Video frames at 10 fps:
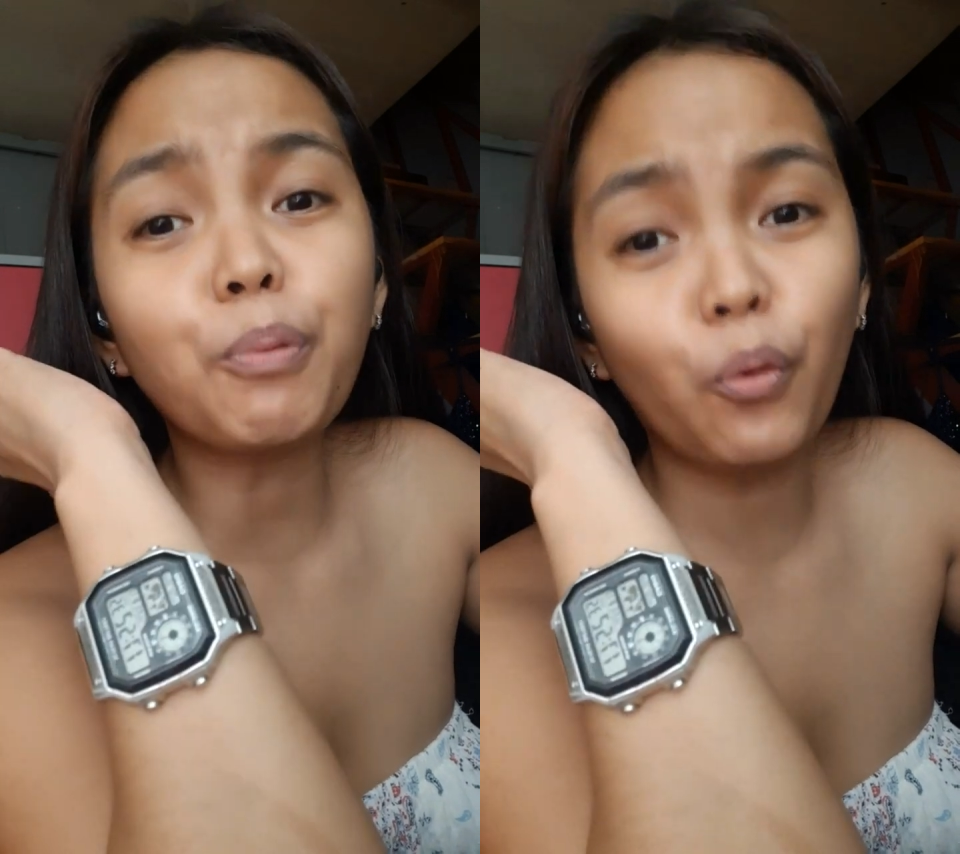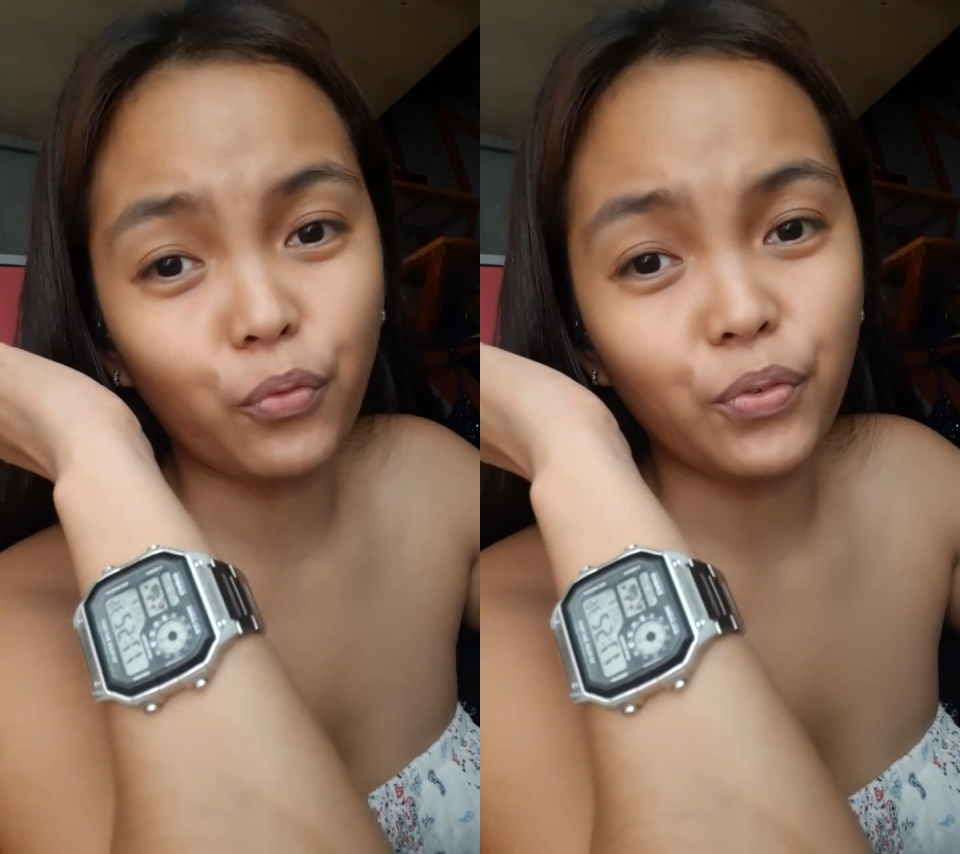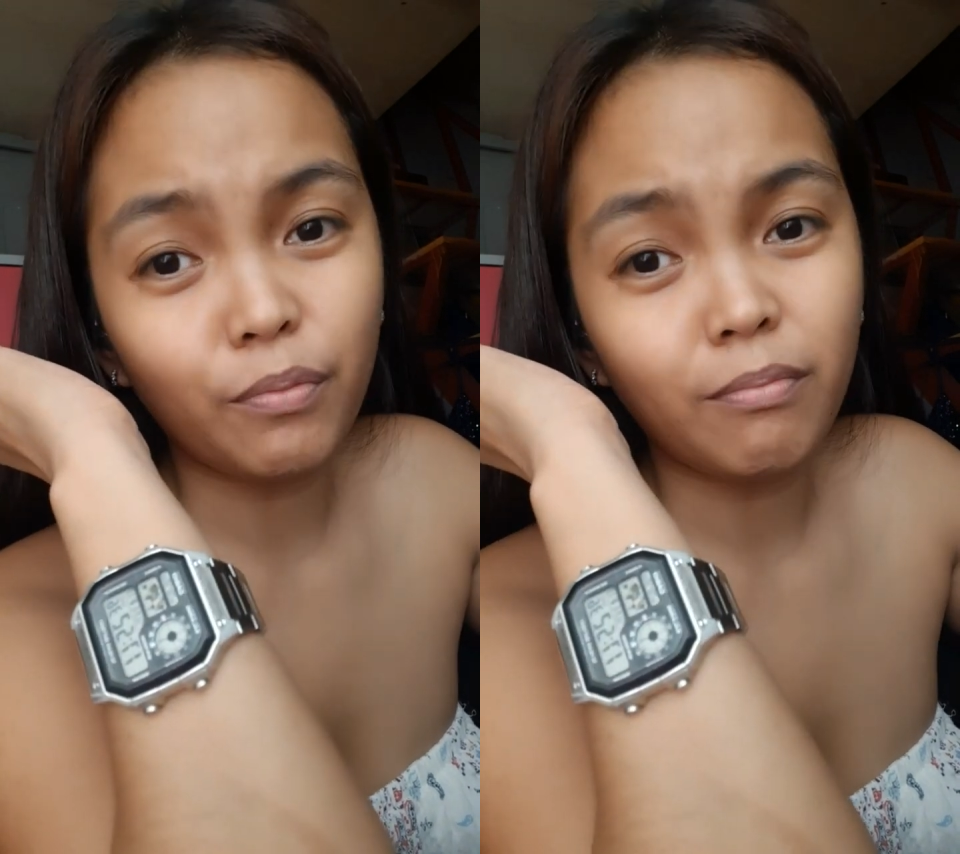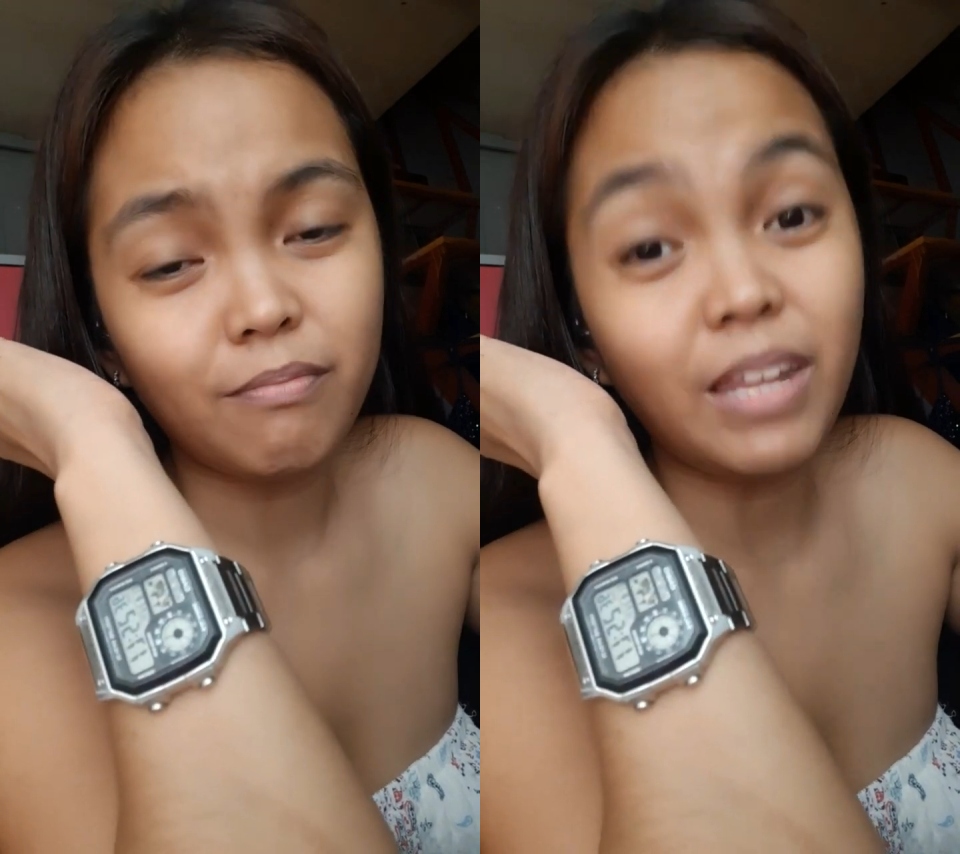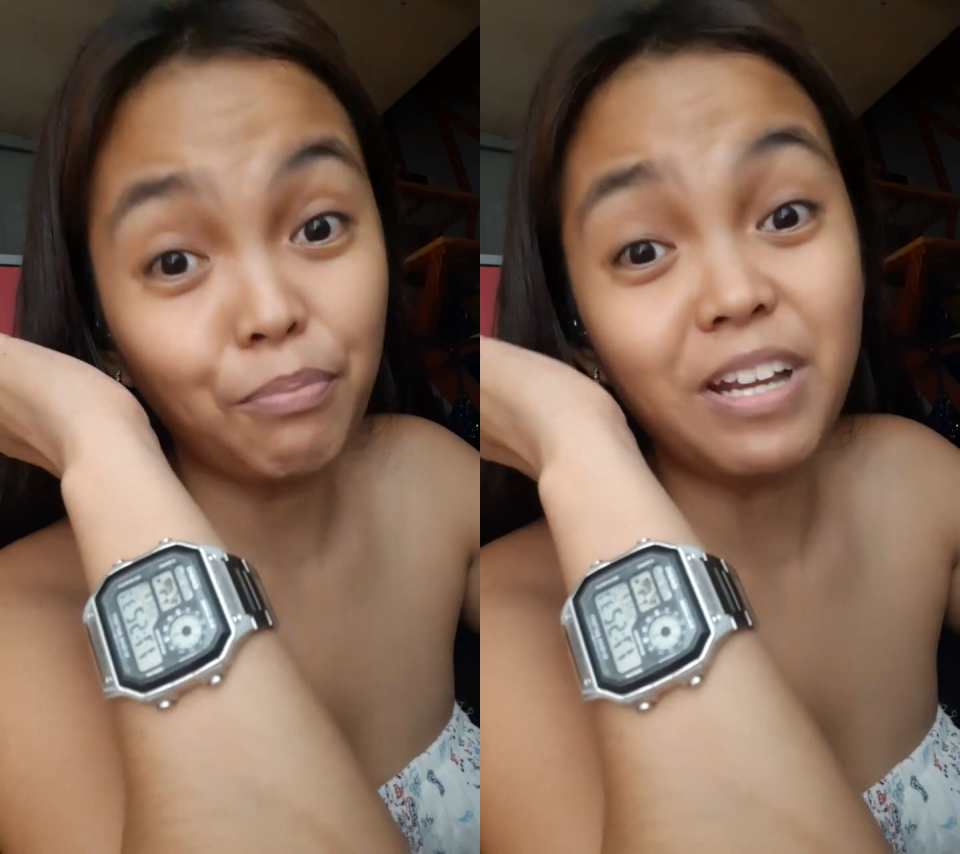prove
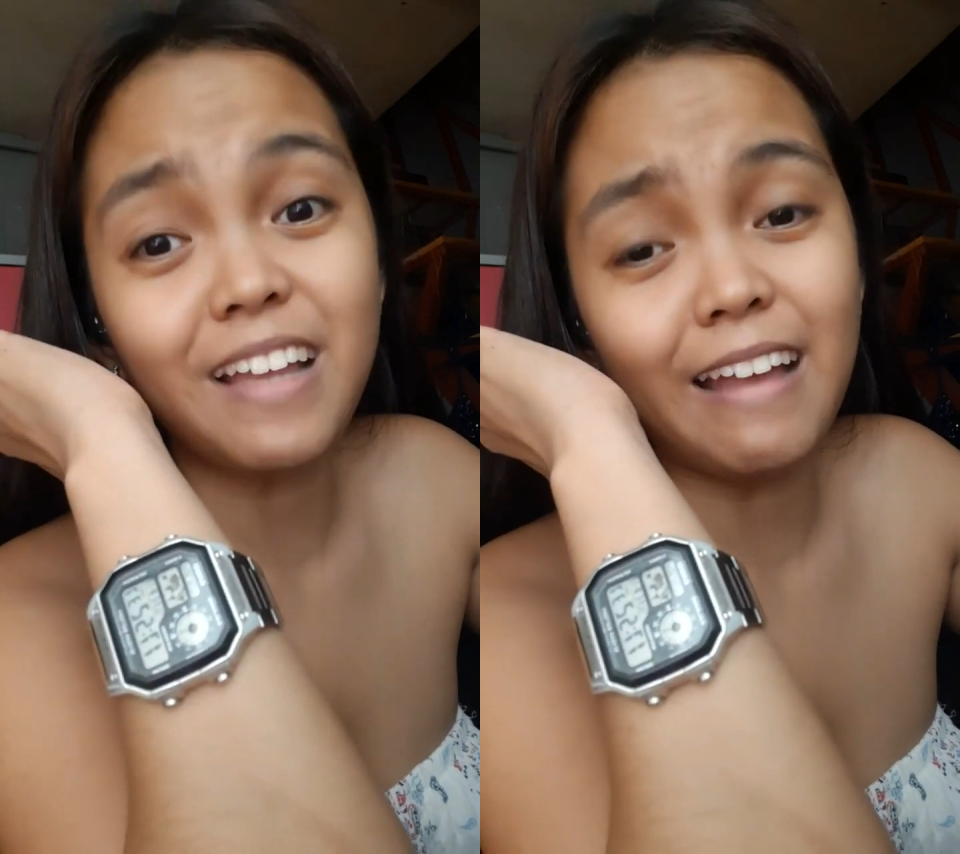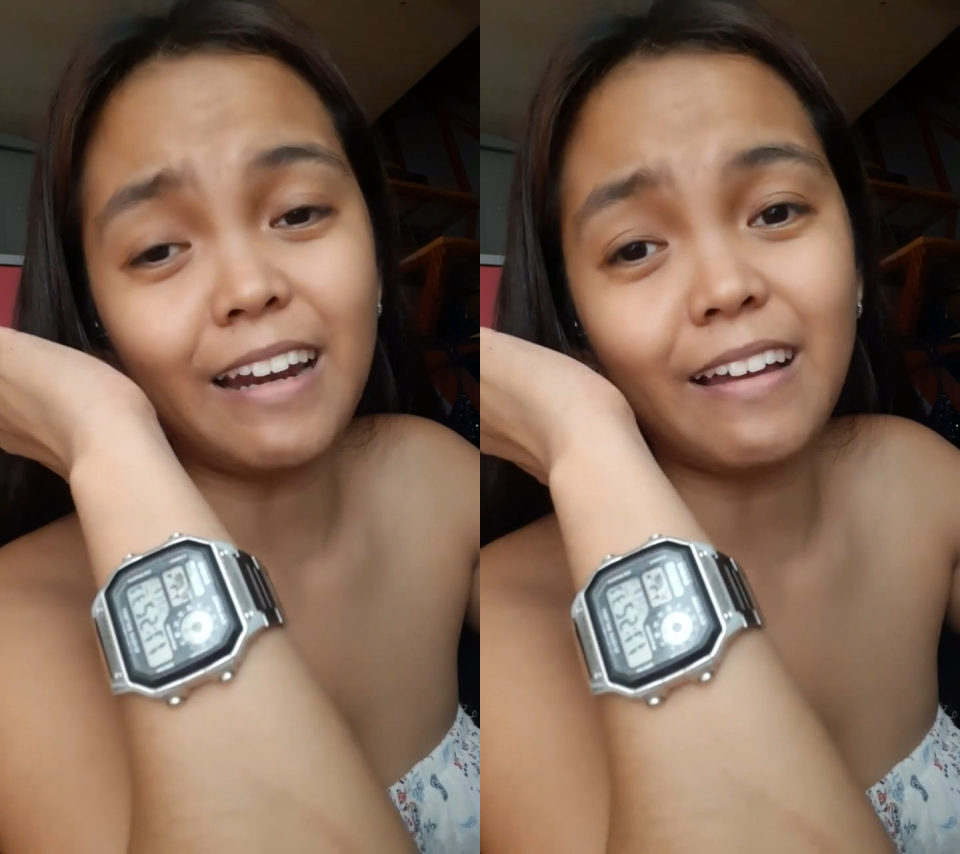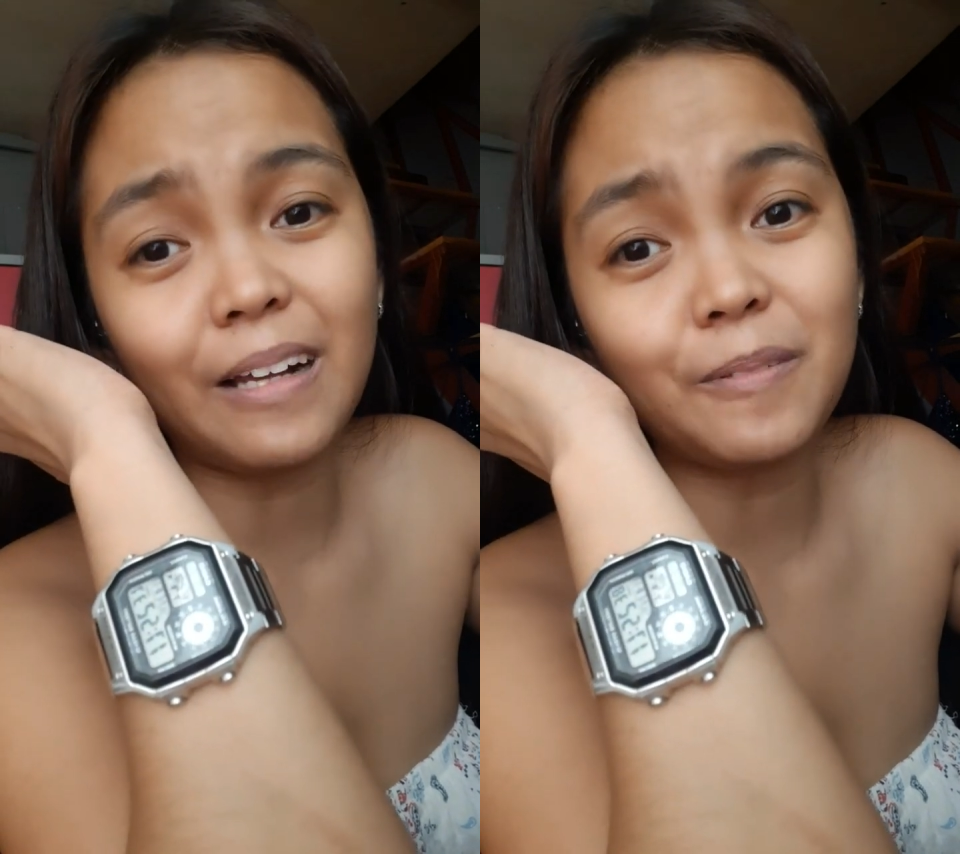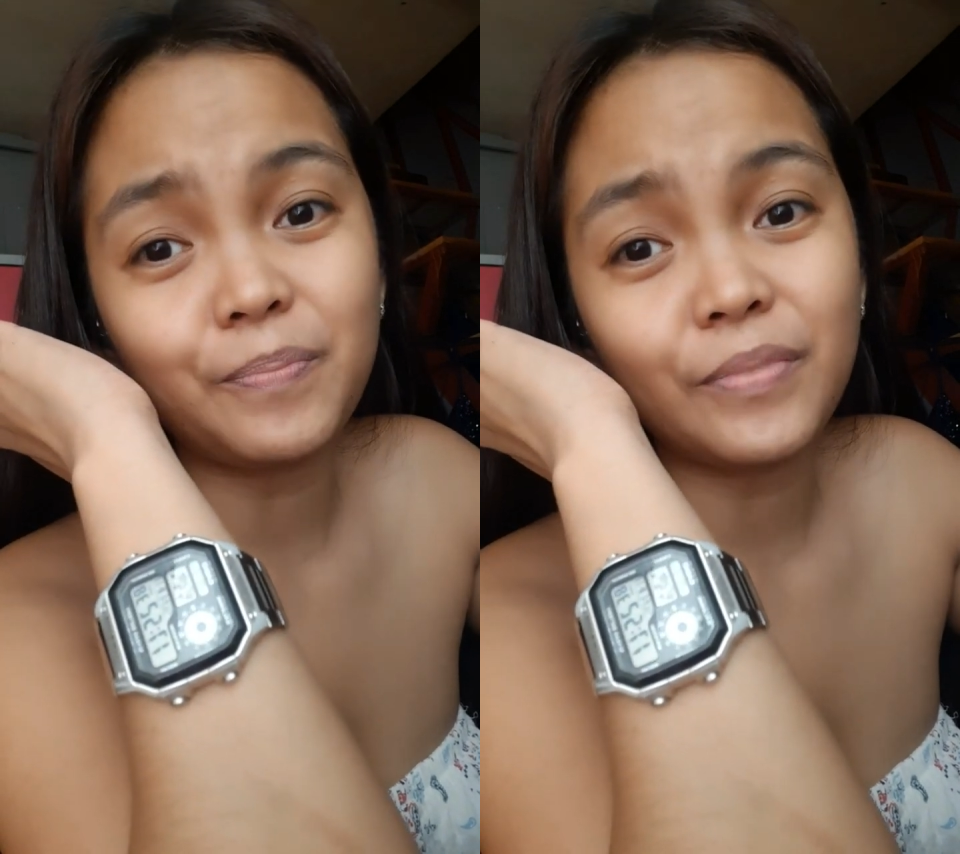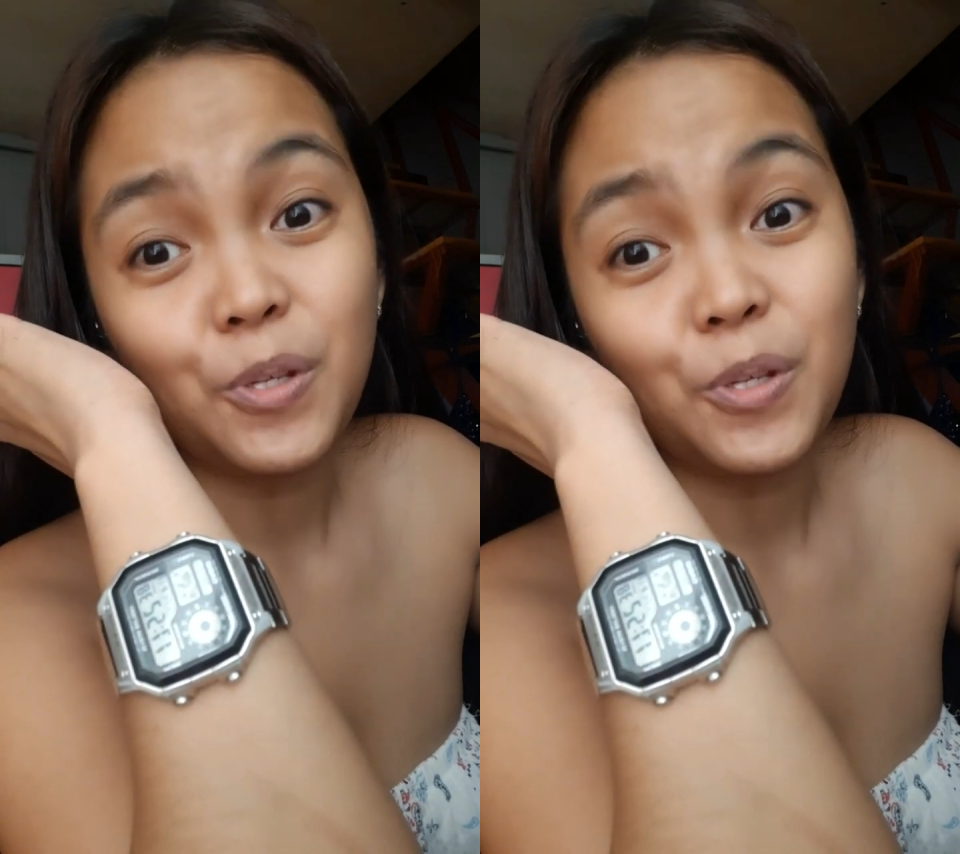na advanced nga talaga?